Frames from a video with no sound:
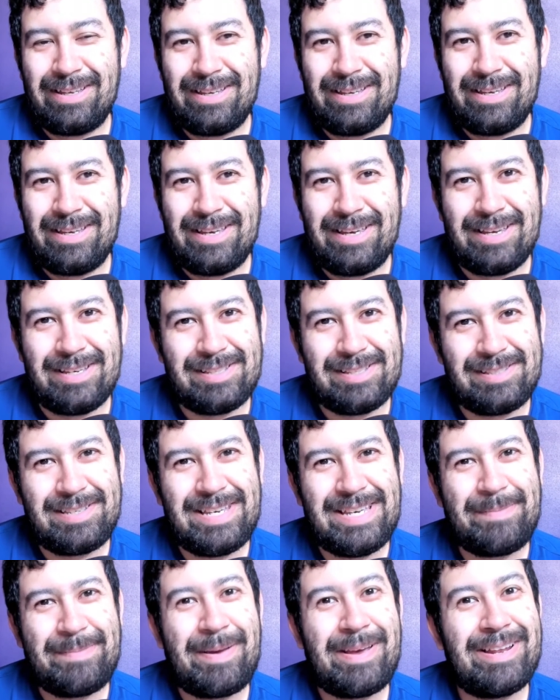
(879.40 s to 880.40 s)
His
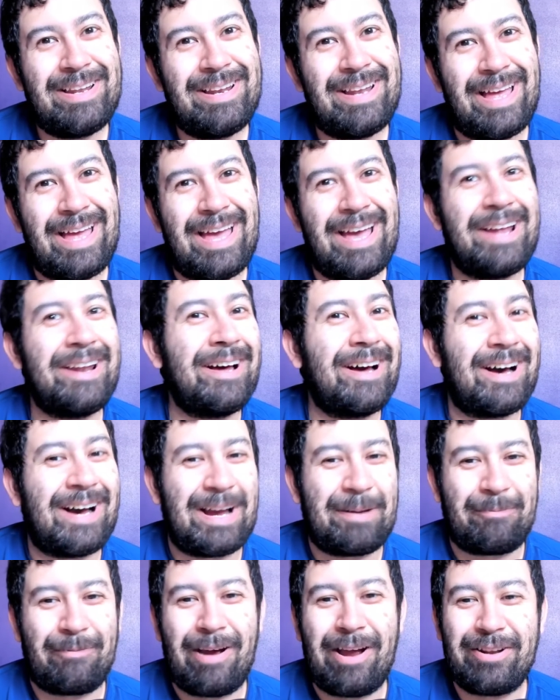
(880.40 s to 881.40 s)
teammate in
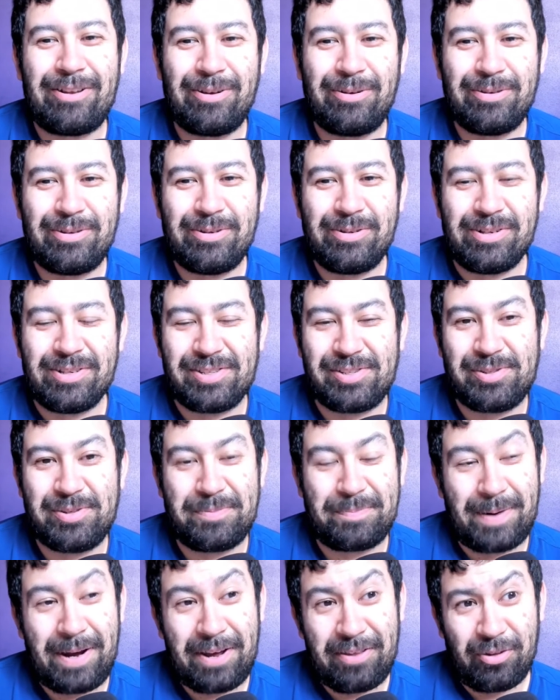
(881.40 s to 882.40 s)
Anaheim, Radko Gudas, who,
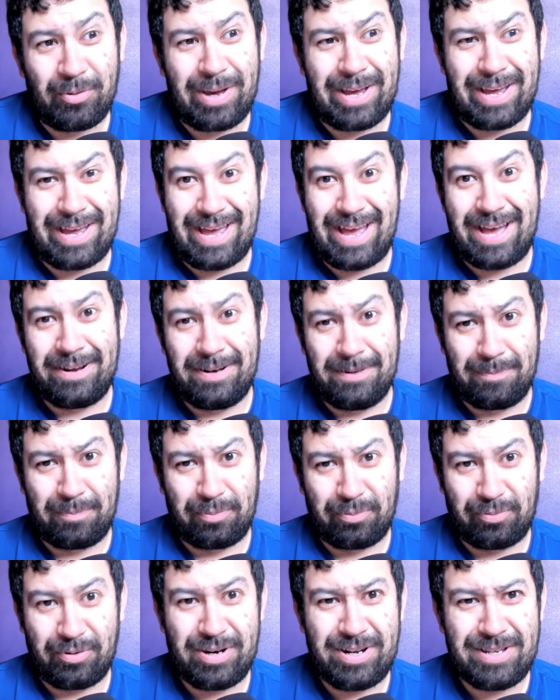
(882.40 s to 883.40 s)
by the way, had a
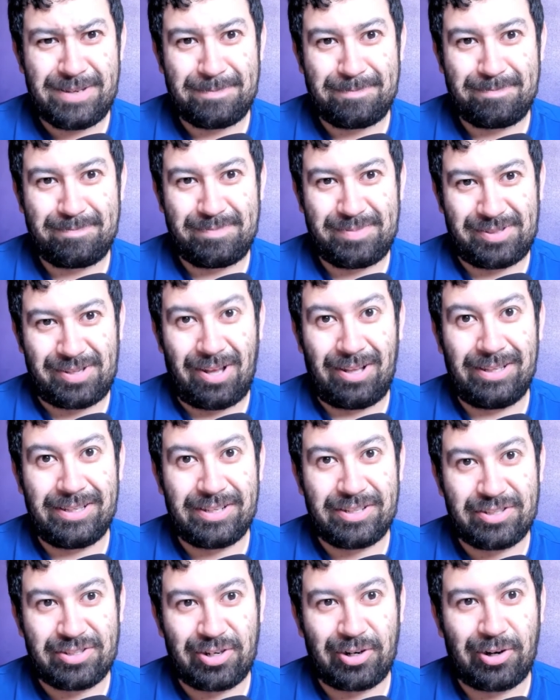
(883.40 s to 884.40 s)
pretty
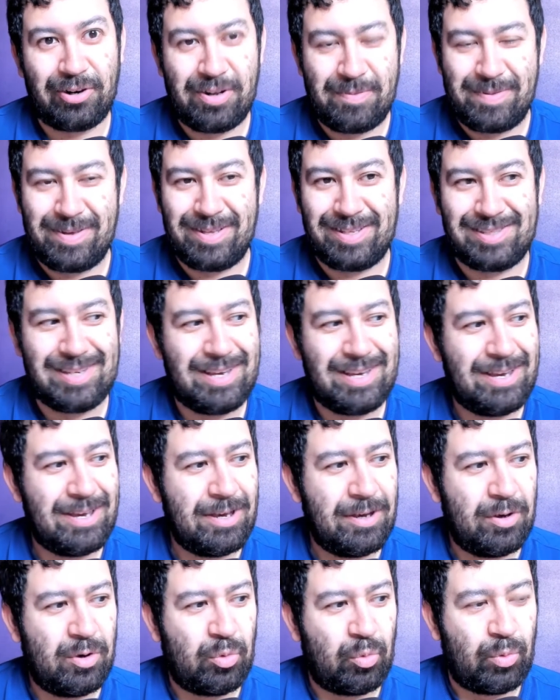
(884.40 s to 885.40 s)
solid tournament.
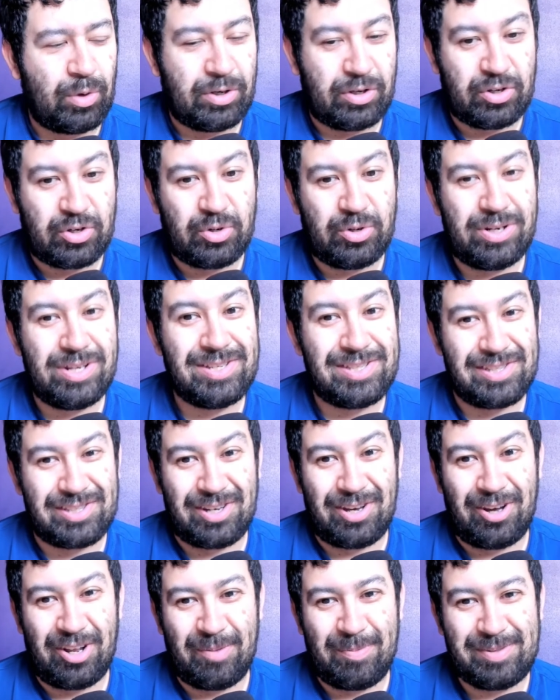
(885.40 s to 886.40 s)
When Gudas is
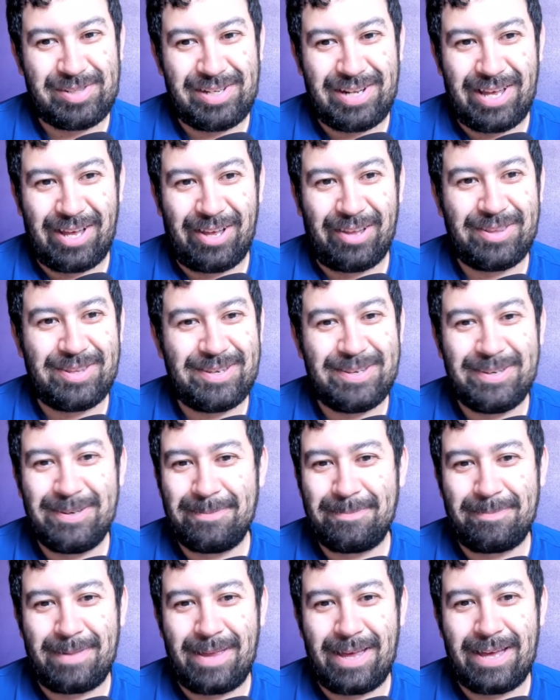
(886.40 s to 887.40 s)
100% healthy
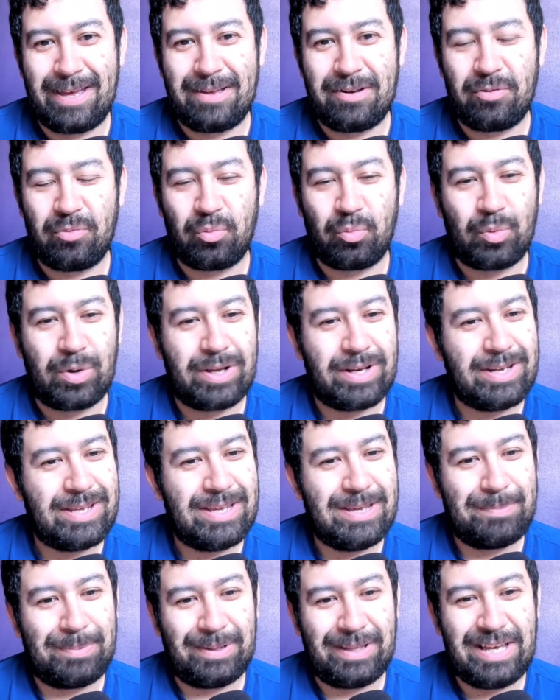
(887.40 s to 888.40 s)
and when
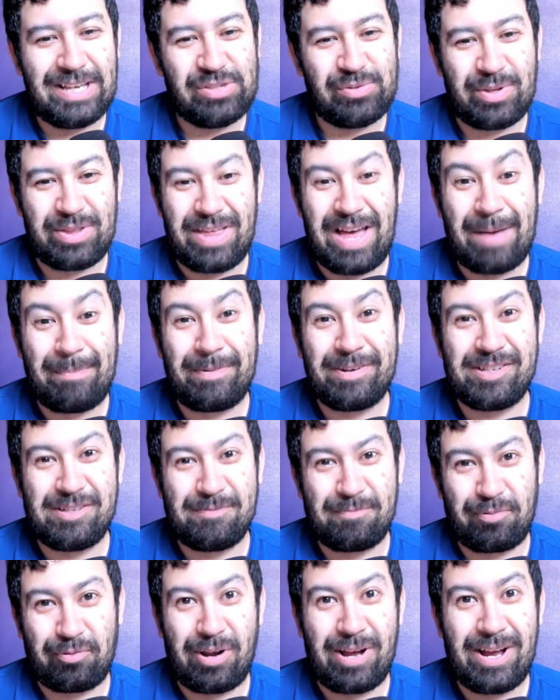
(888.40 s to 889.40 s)
he plays with that much
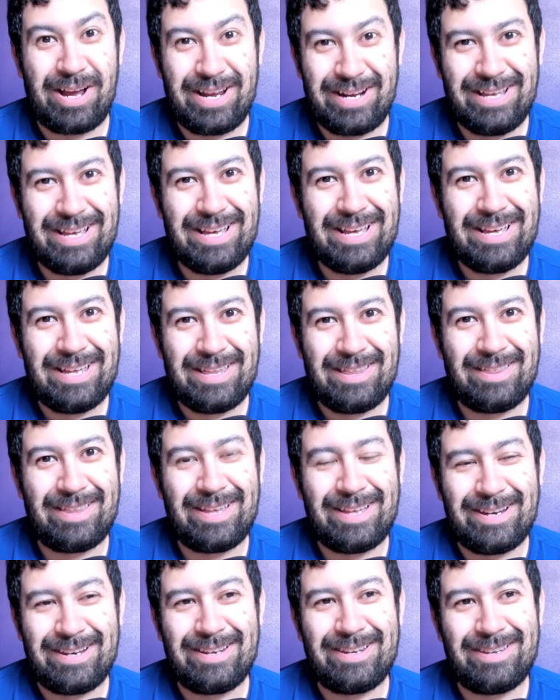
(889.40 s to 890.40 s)
pride,
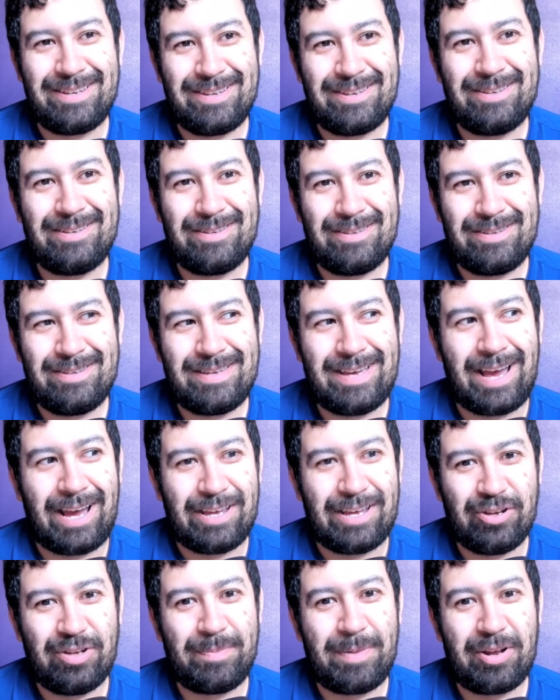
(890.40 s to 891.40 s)
then yeah,
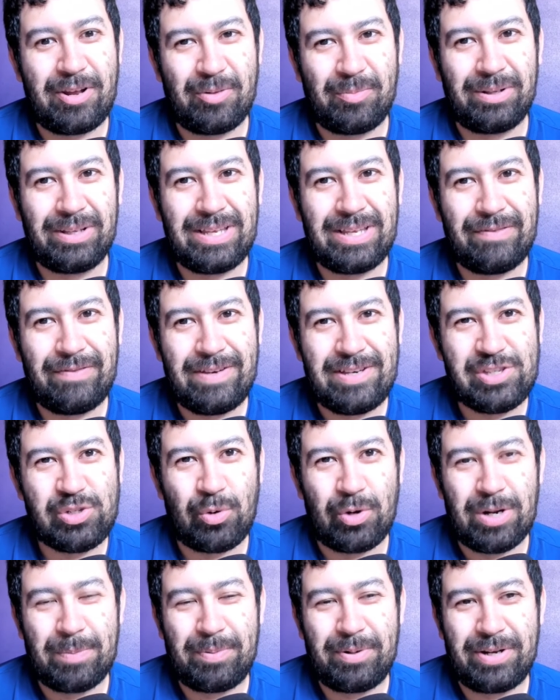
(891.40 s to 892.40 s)
you'd better believe he's
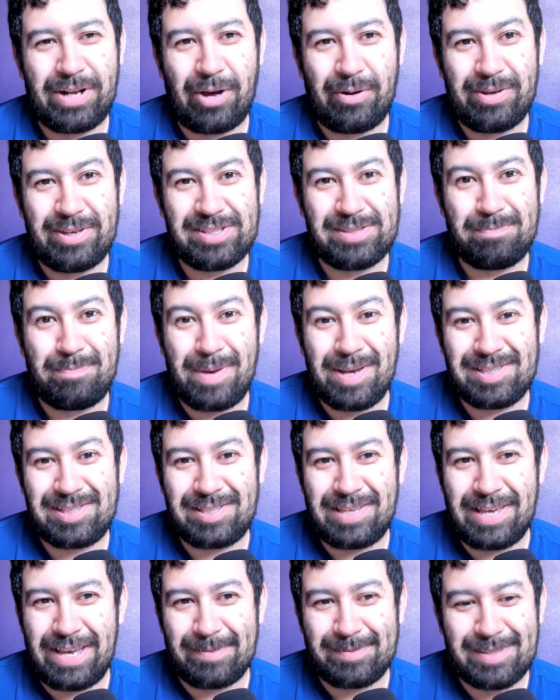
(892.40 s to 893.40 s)
going to put out his
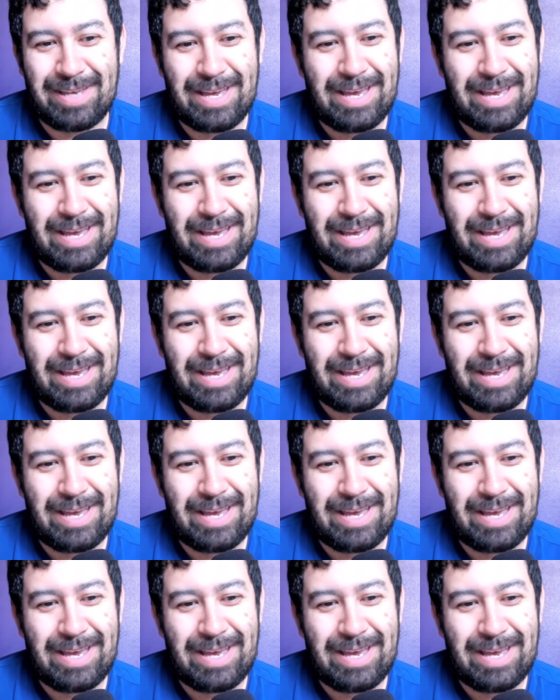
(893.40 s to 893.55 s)
best games.